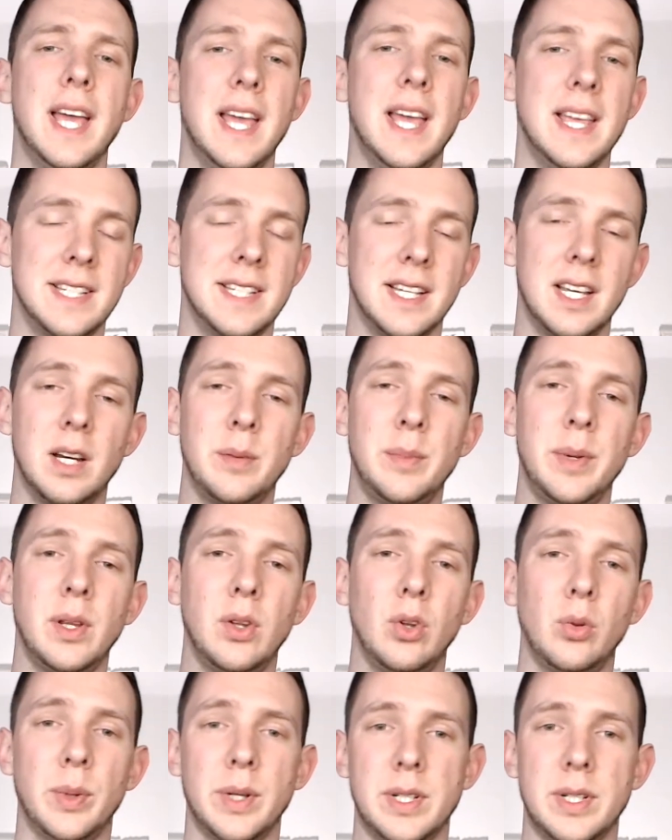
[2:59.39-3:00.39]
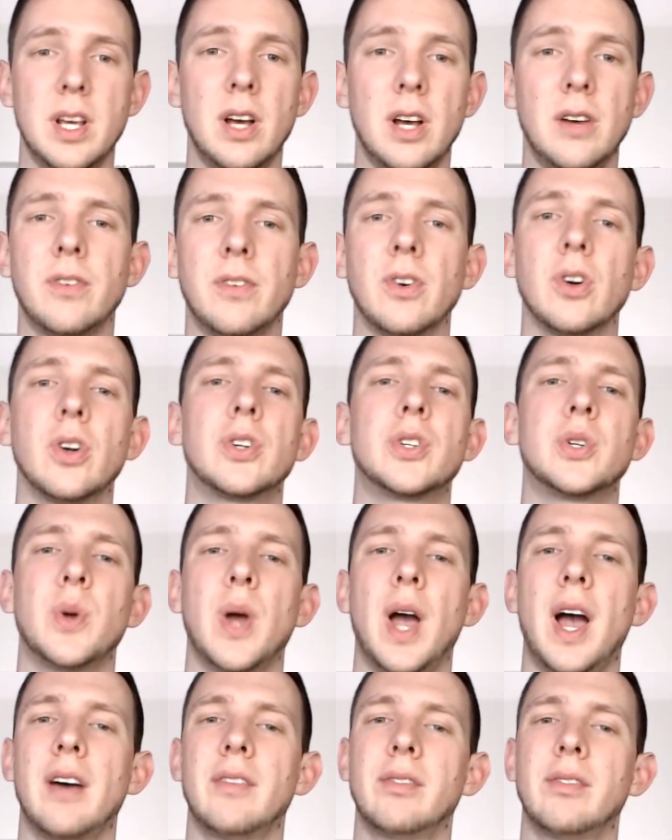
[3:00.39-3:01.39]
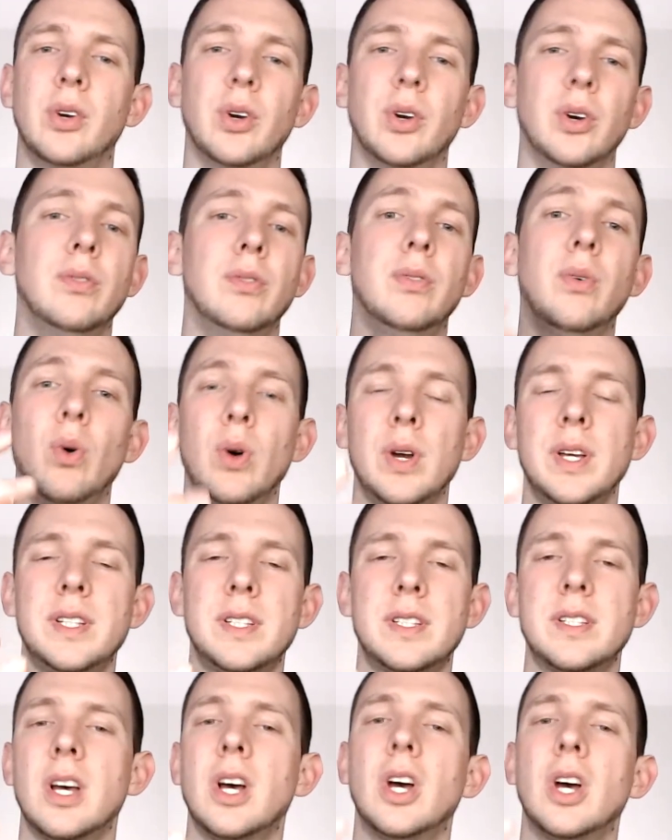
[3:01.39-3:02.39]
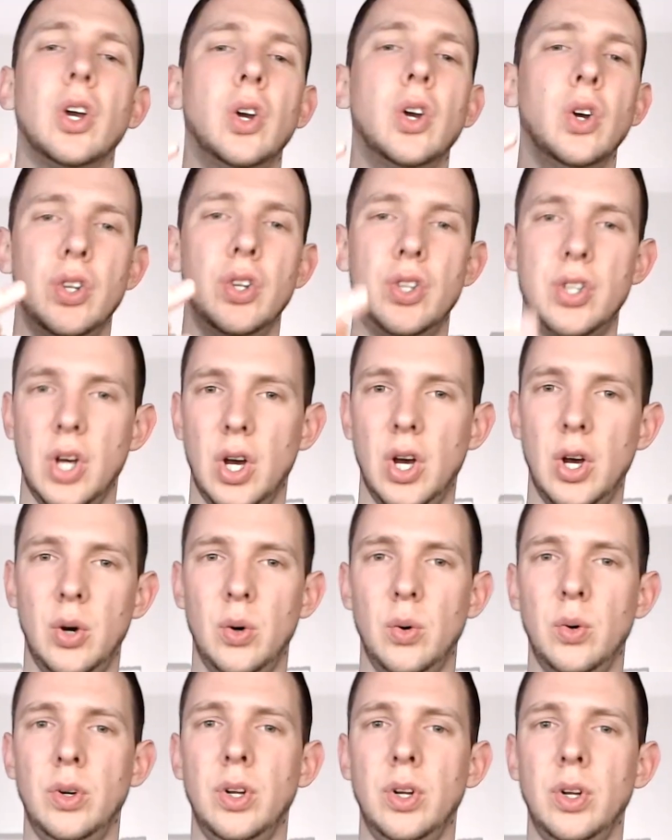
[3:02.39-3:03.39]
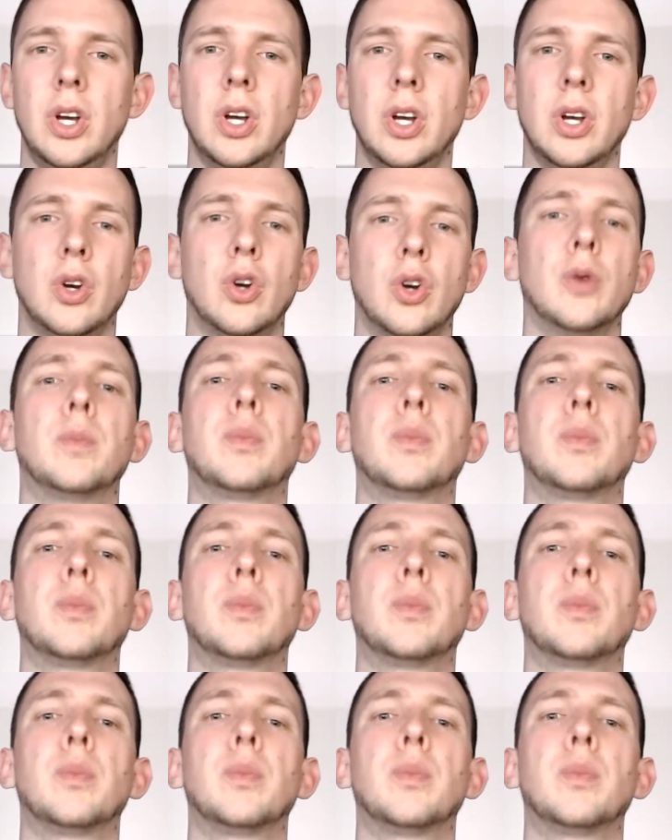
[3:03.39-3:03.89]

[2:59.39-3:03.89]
is it going to be a little bit tougher to have good voice, good tone, good